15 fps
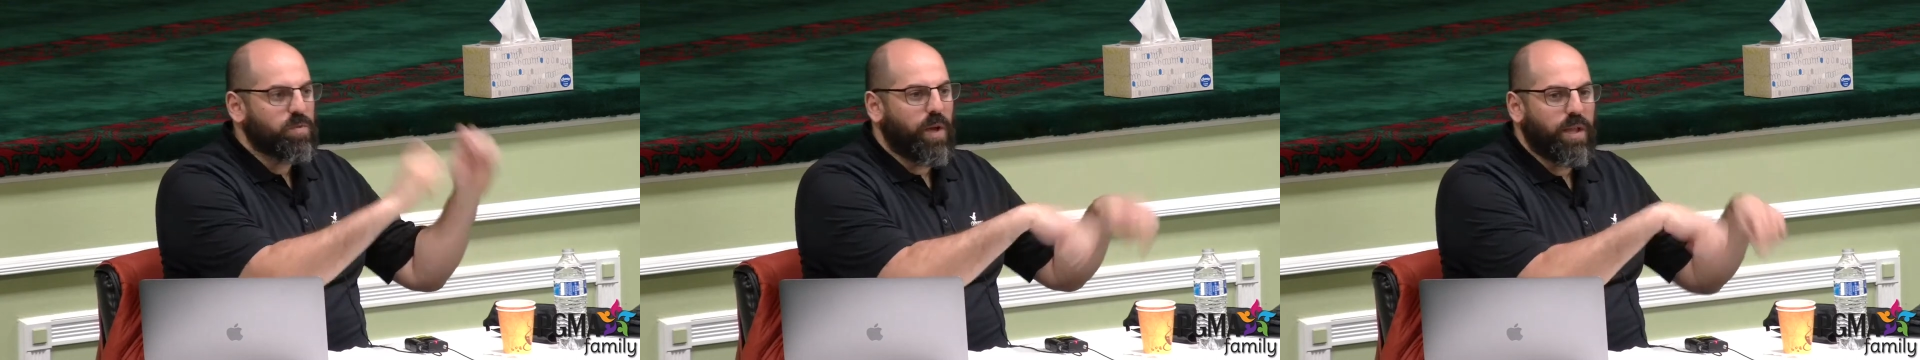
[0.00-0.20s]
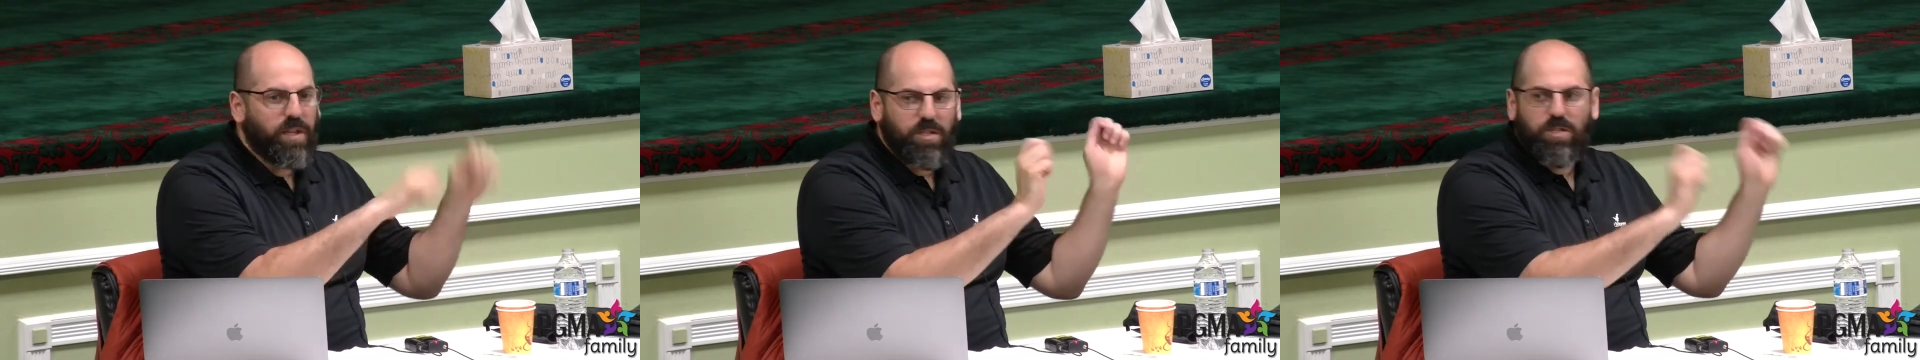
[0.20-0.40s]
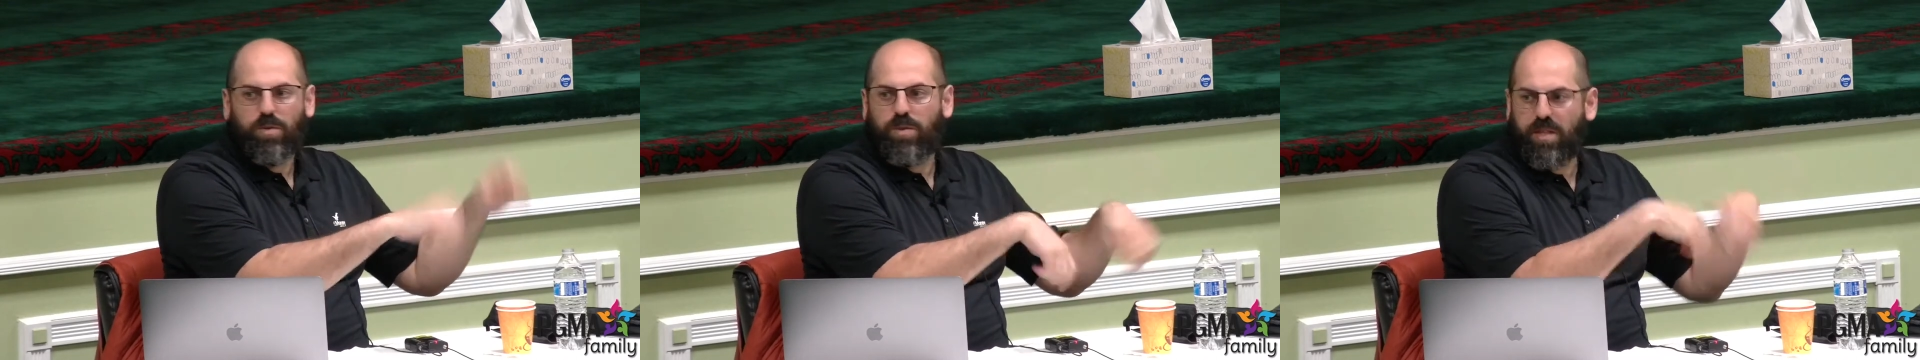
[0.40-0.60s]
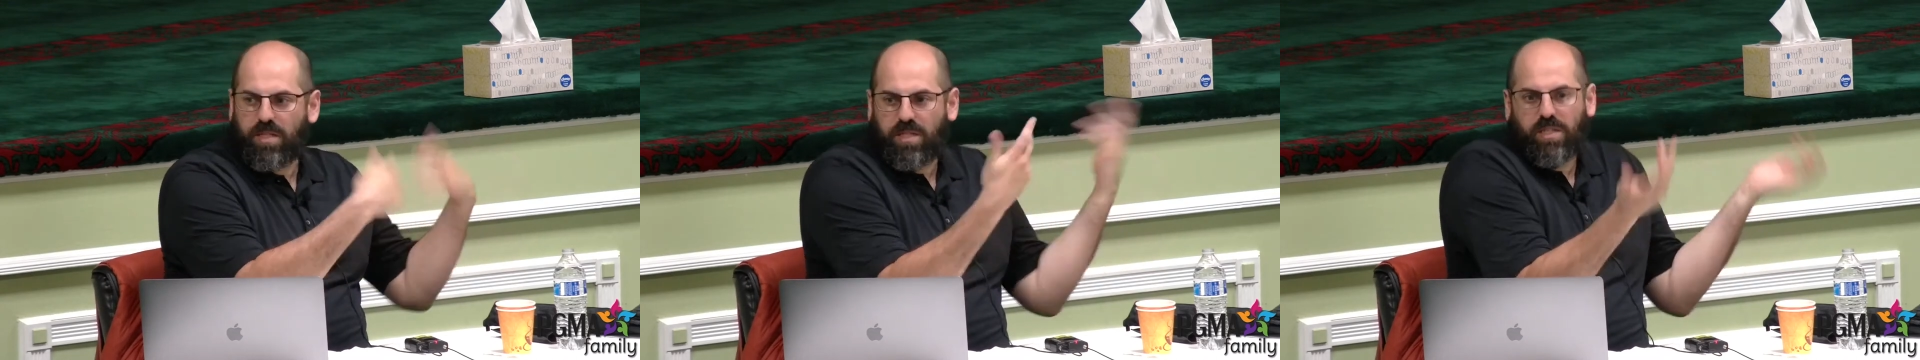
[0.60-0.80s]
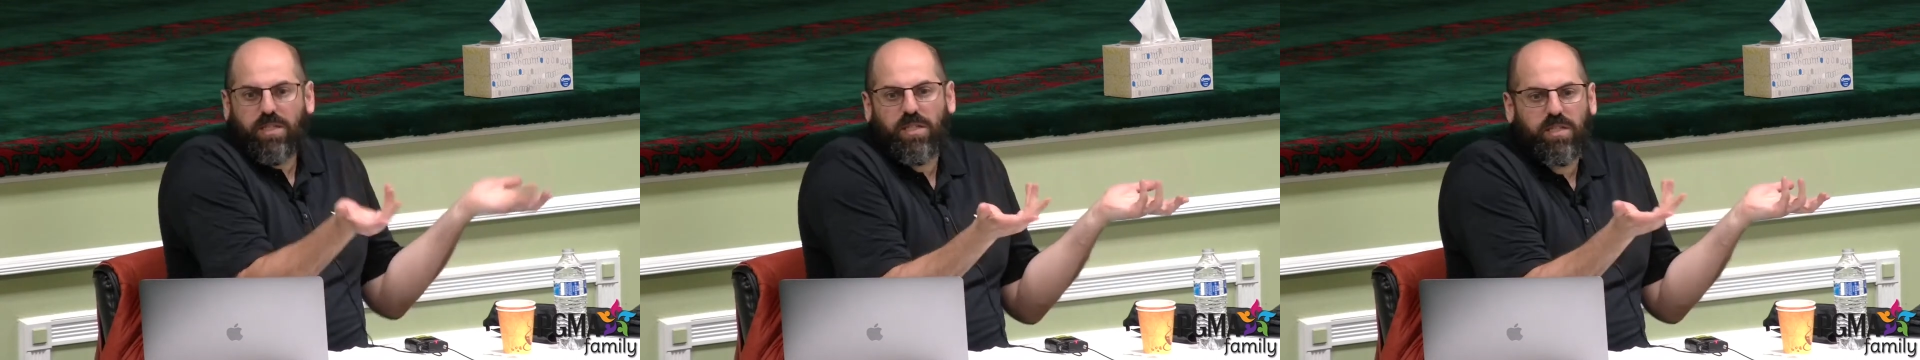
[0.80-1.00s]
weight and do this
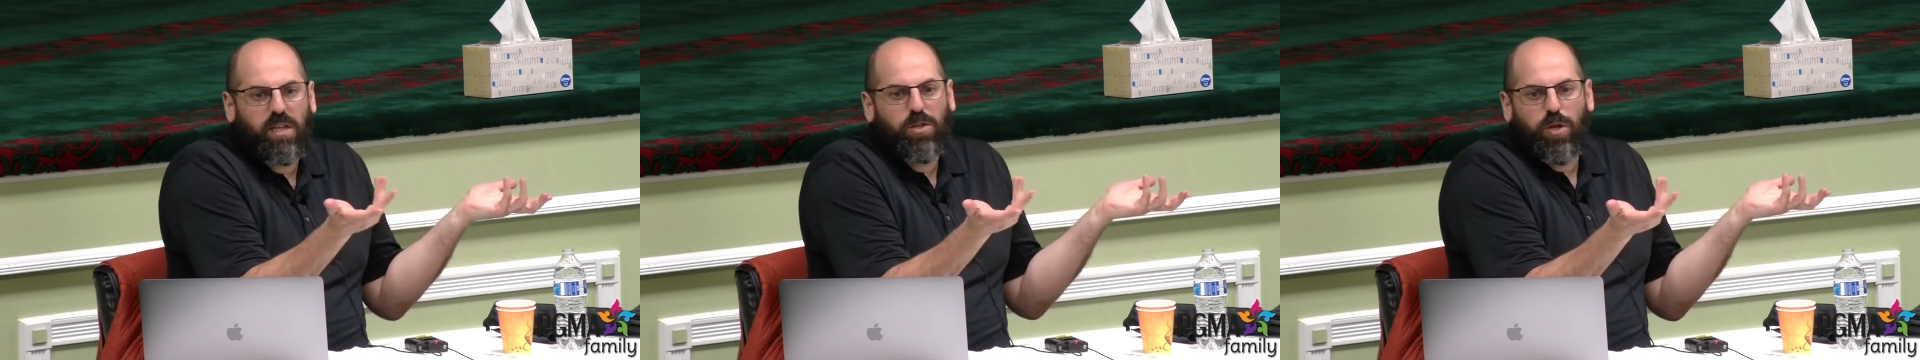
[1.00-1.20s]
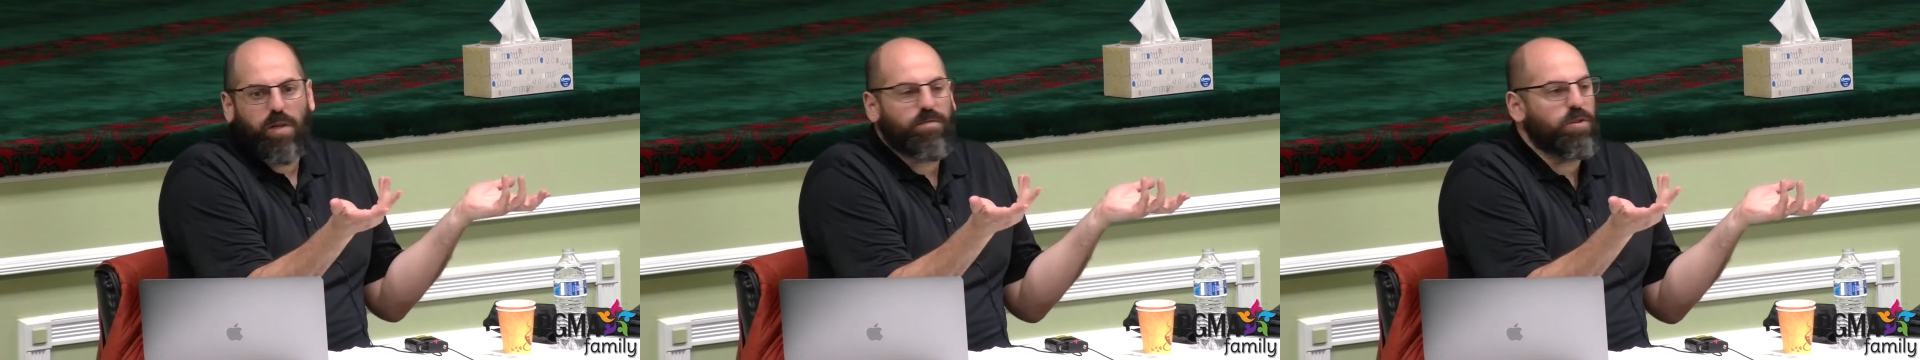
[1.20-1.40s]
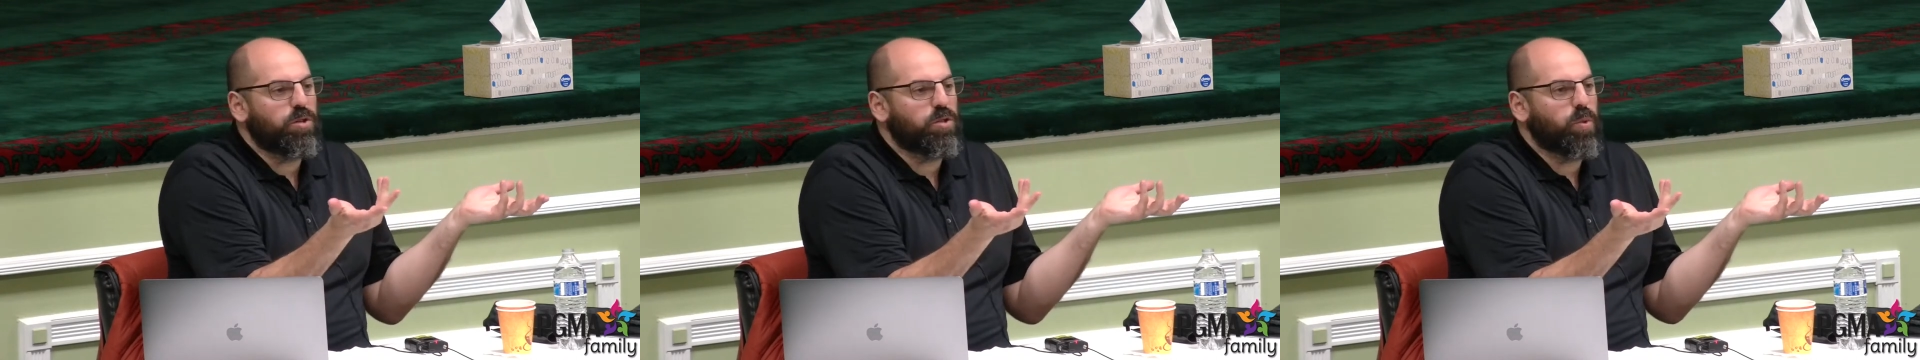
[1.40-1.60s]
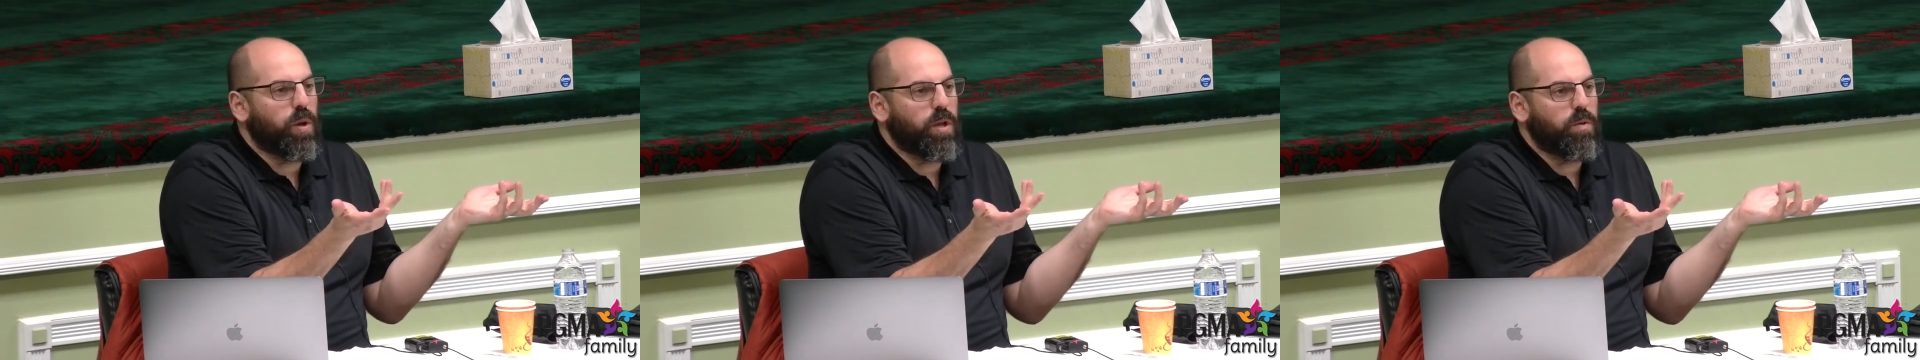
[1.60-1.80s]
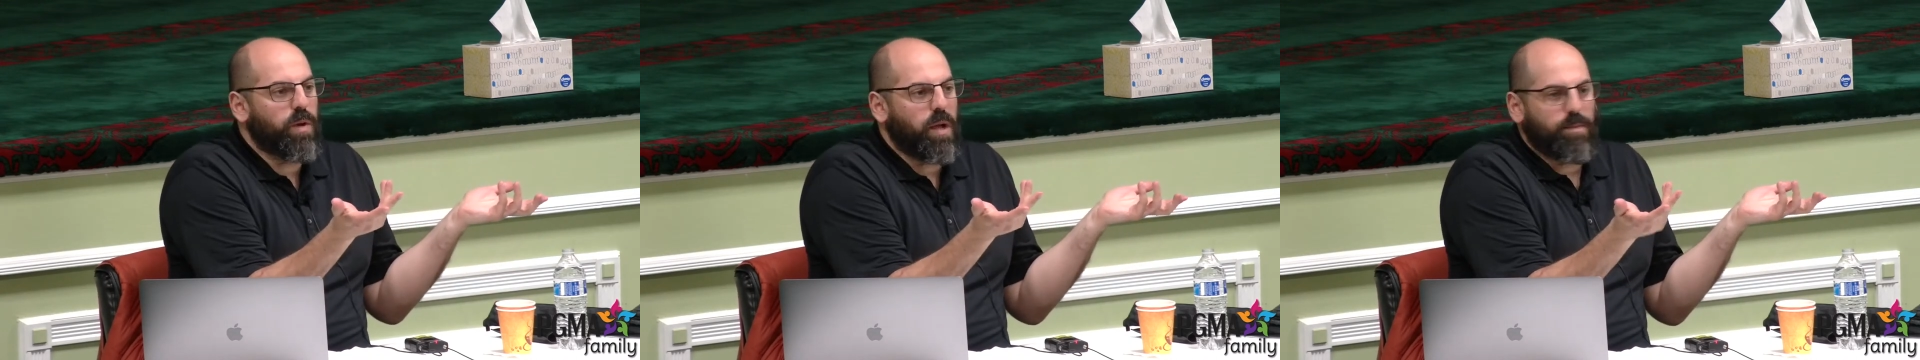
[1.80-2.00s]
because he said you have to do
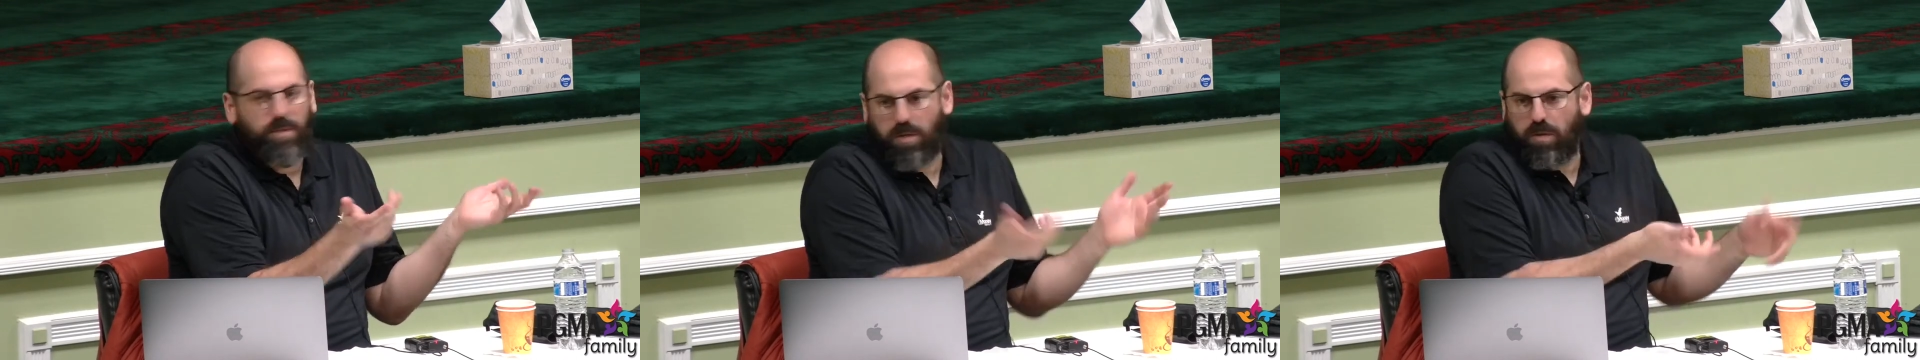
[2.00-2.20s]
20 reps.